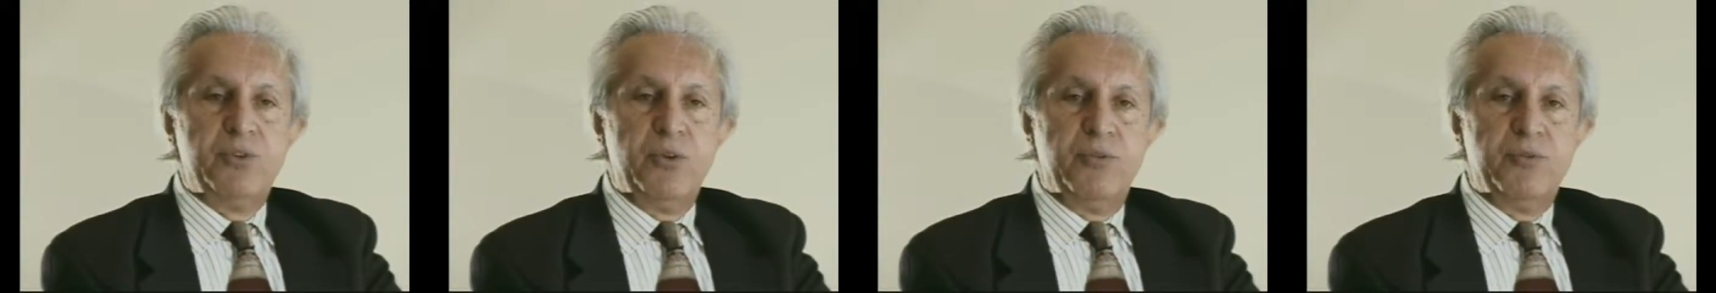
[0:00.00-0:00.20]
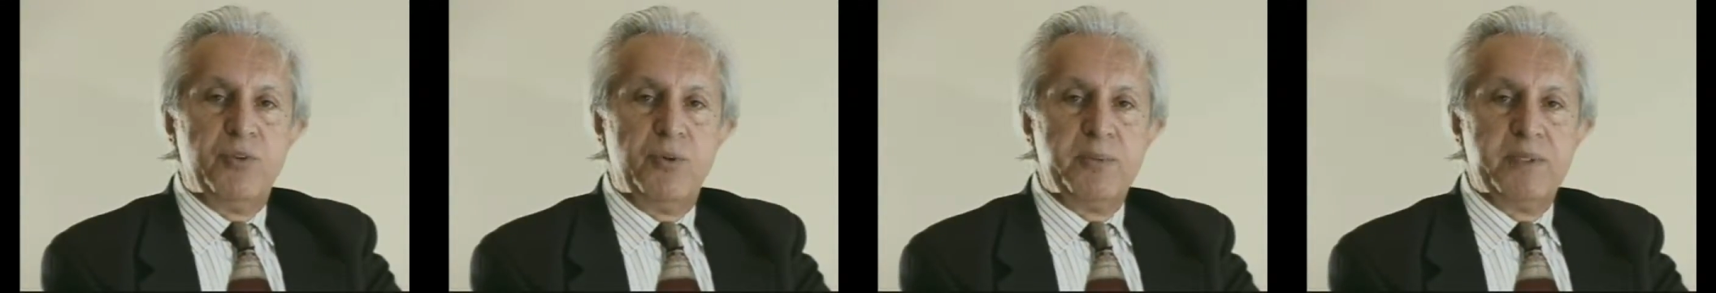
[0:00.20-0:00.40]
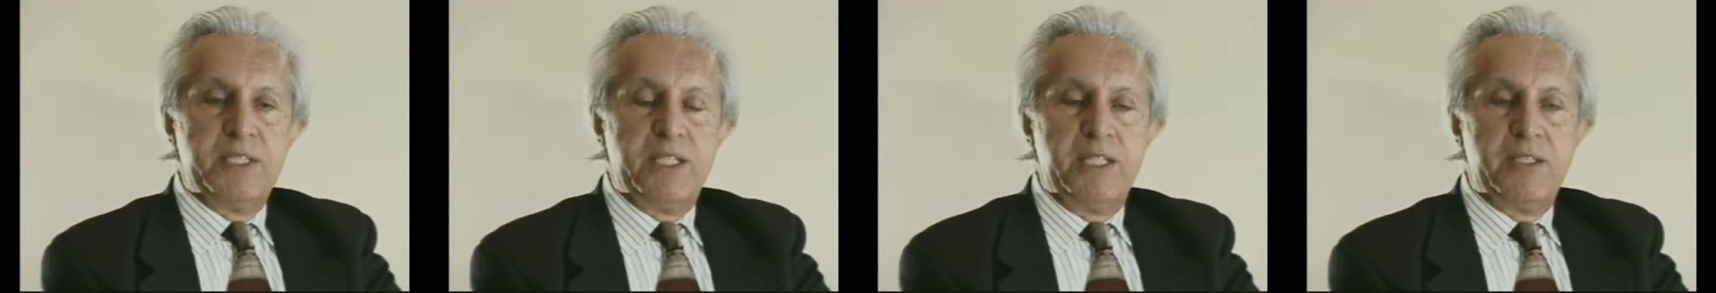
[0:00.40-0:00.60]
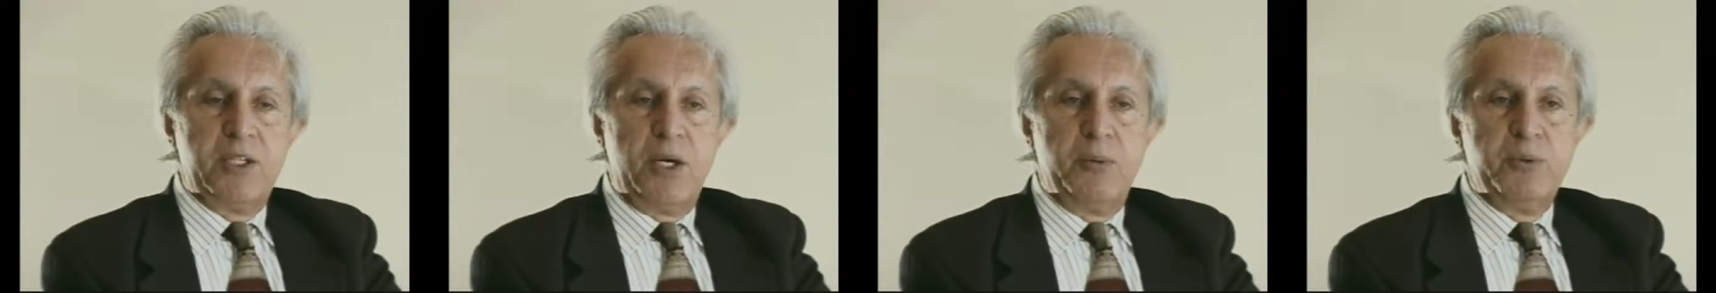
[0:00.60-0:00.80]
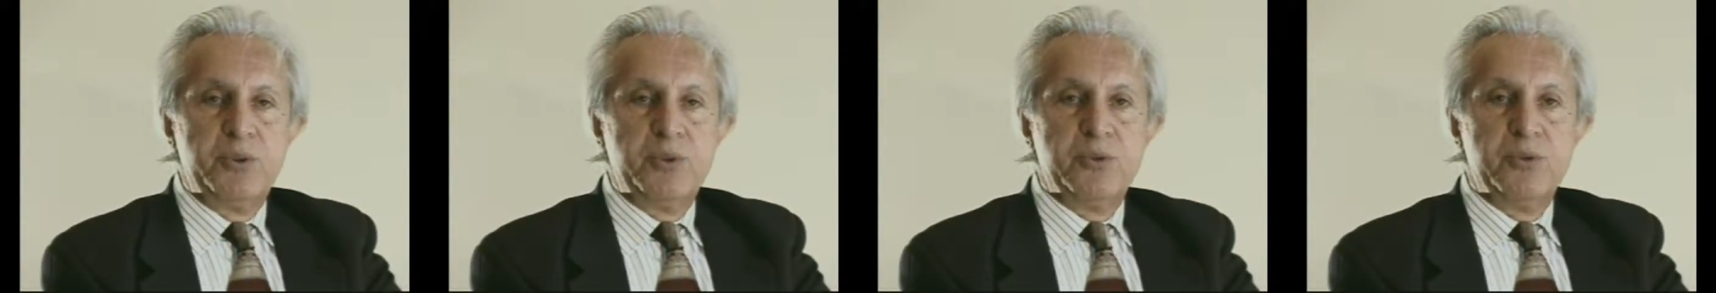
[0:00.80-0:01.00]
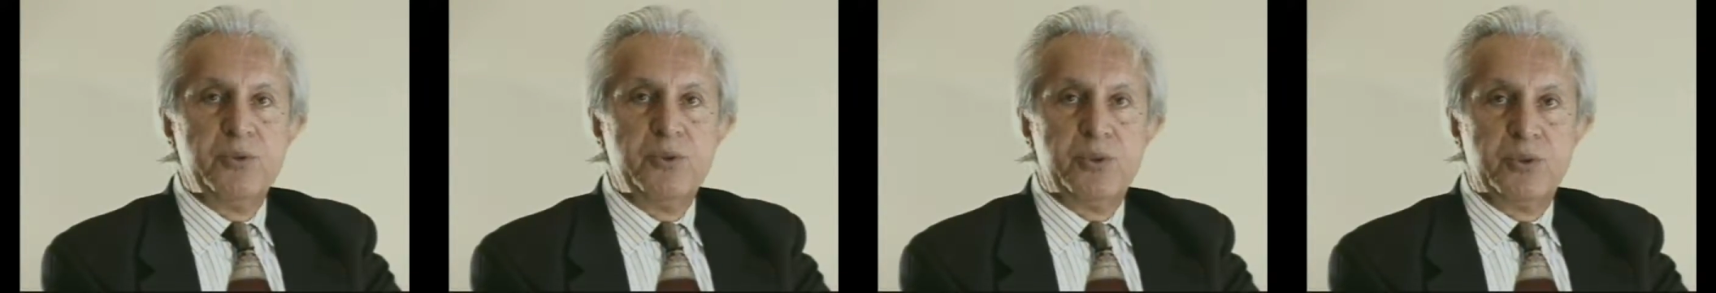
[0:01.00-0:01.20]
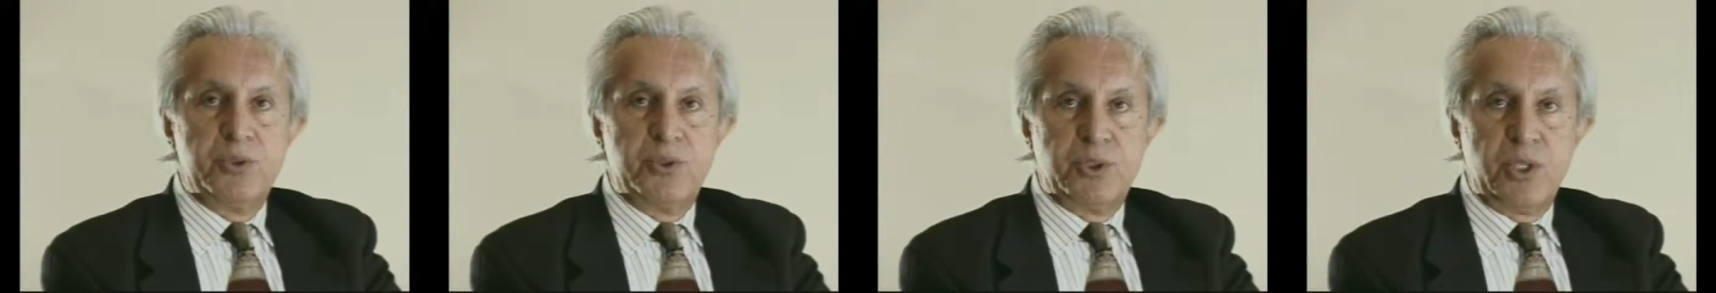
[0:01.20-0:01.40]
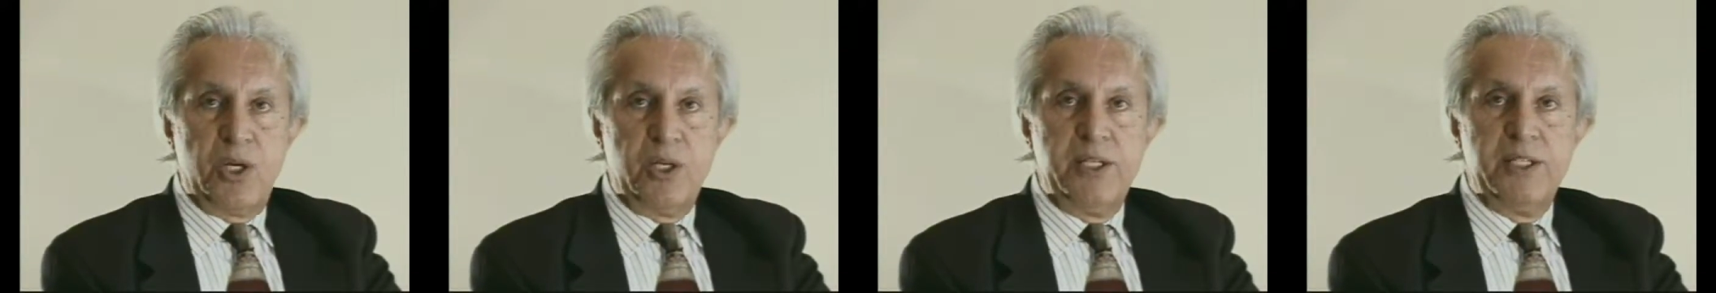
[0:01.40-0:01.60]
After two years,
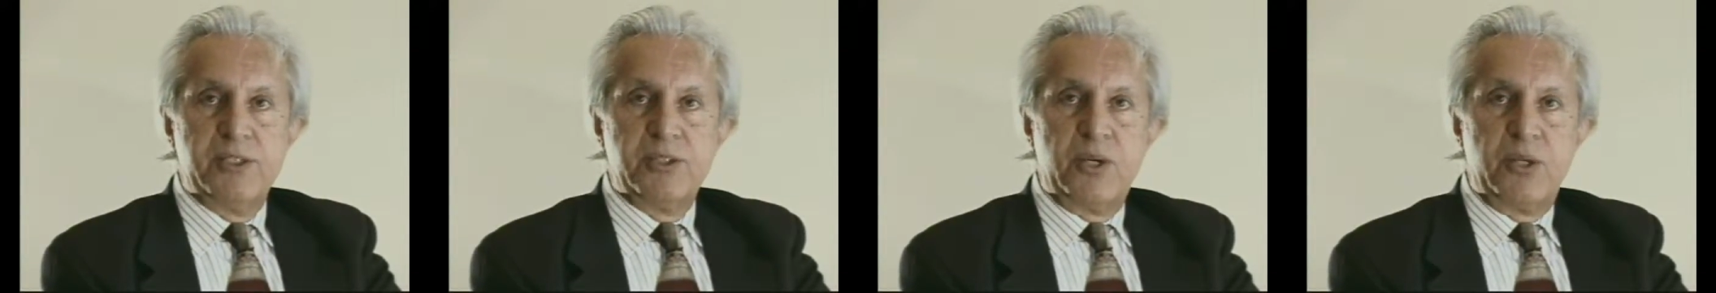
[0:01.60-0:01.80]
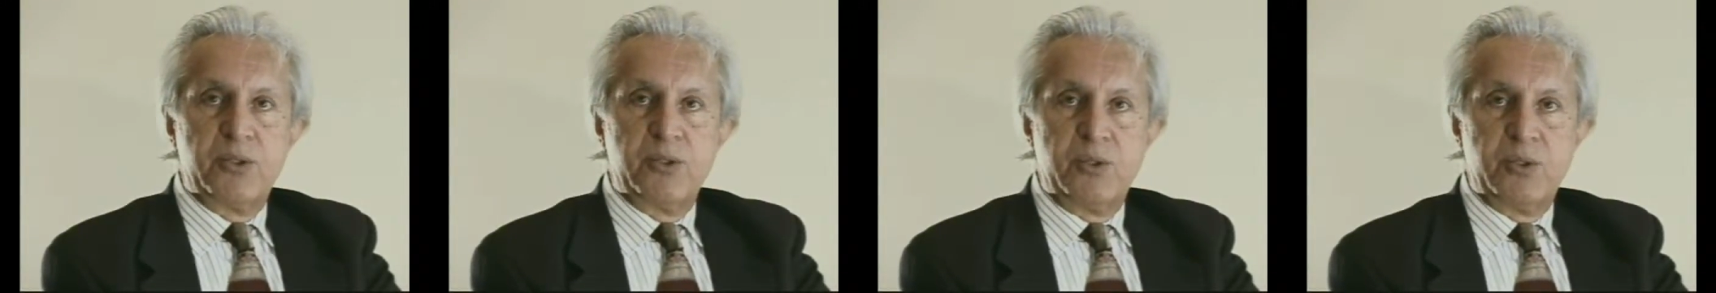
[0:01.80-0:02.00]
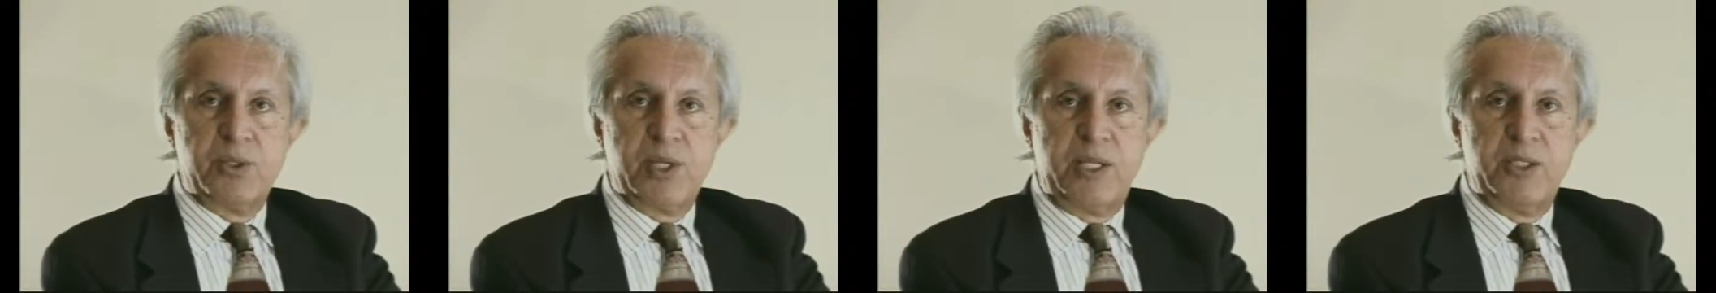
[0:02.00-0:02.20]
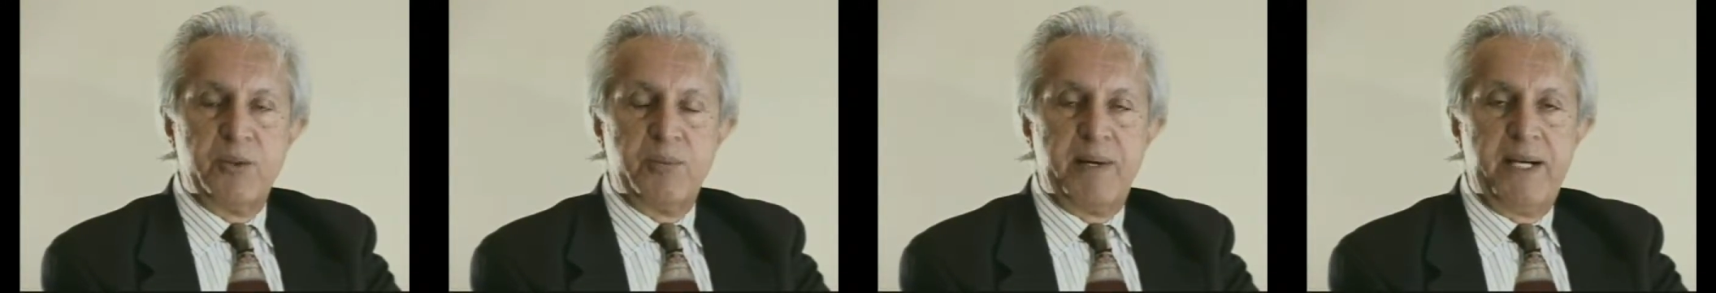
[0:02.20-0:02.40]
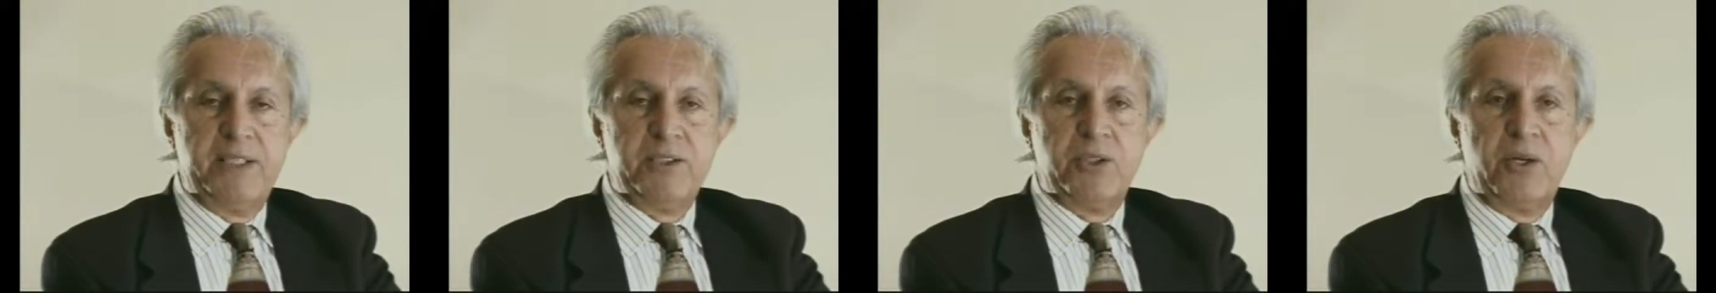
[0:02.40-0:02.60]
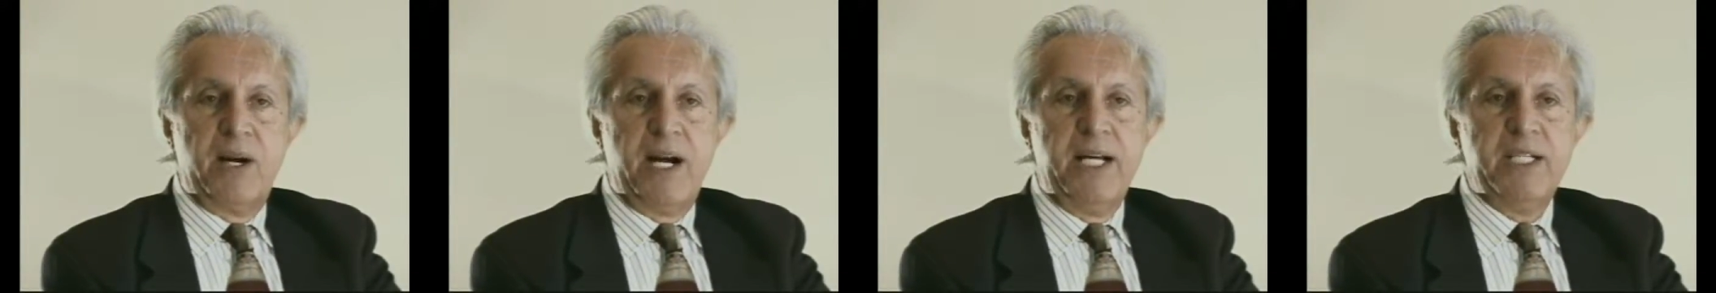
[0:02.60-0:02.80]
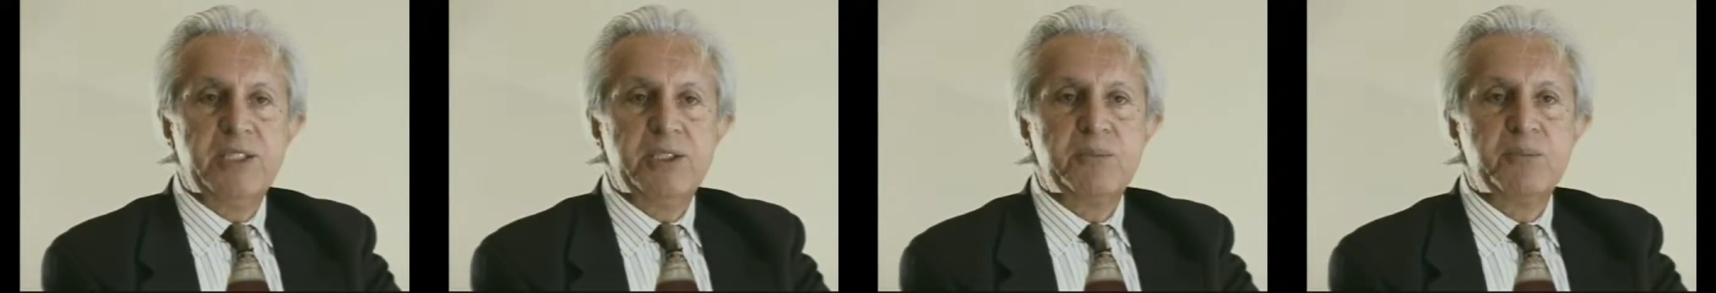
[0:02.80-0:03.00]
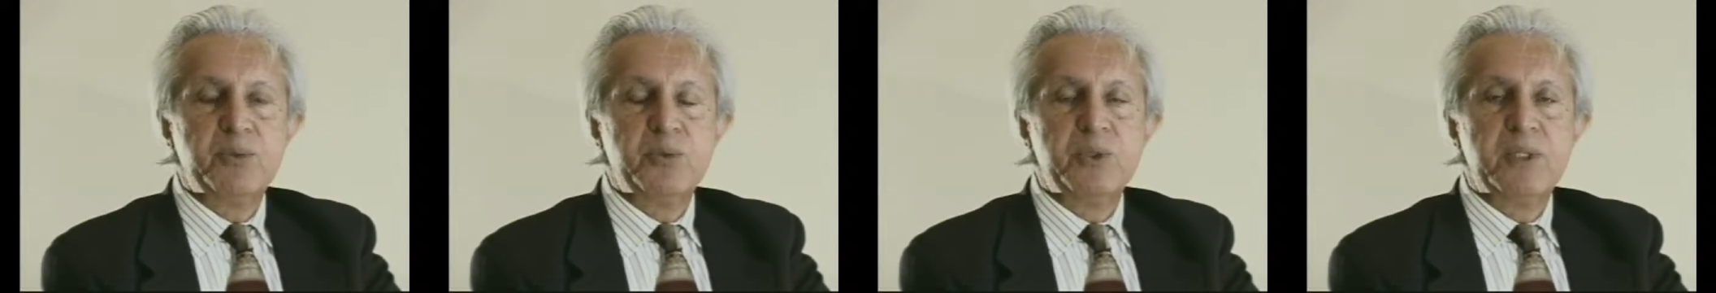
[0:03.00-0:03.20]
the third installment was
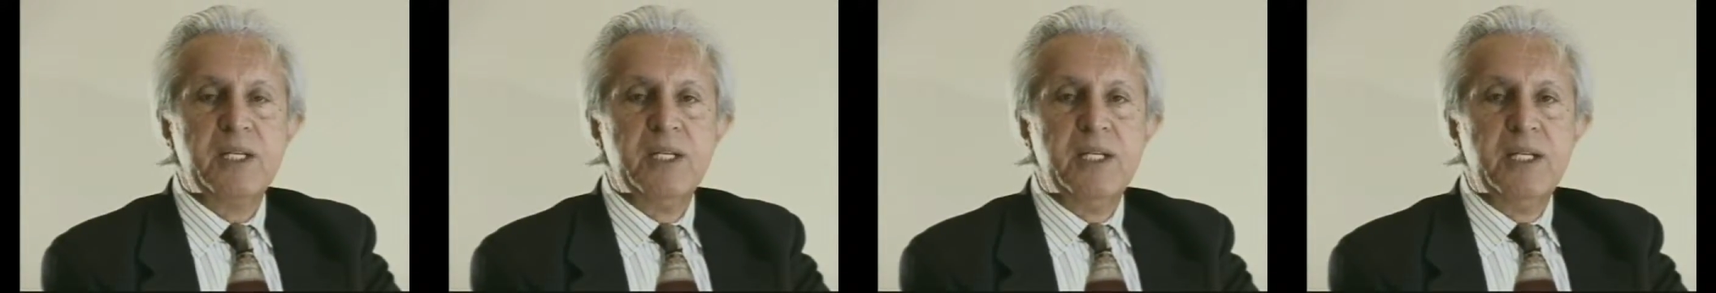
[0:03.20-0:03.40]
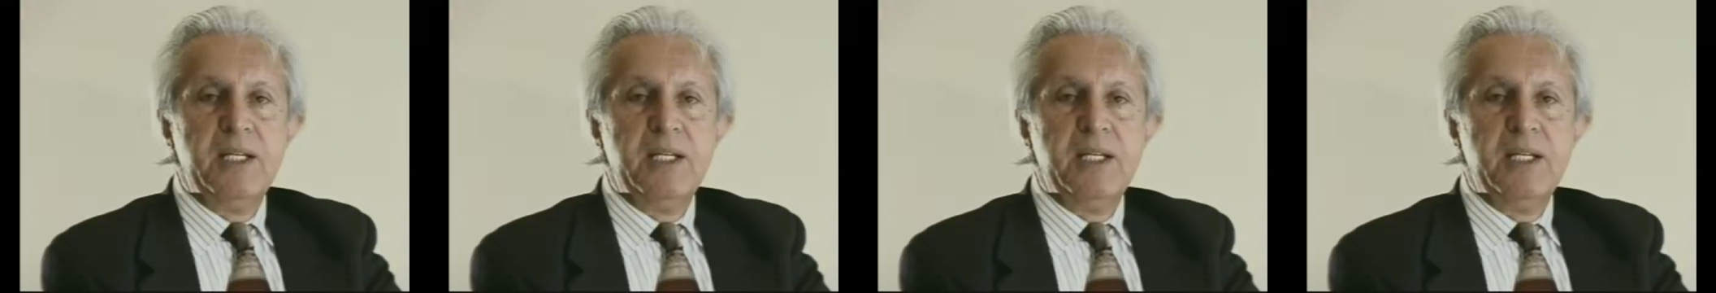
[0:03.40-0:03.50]
published.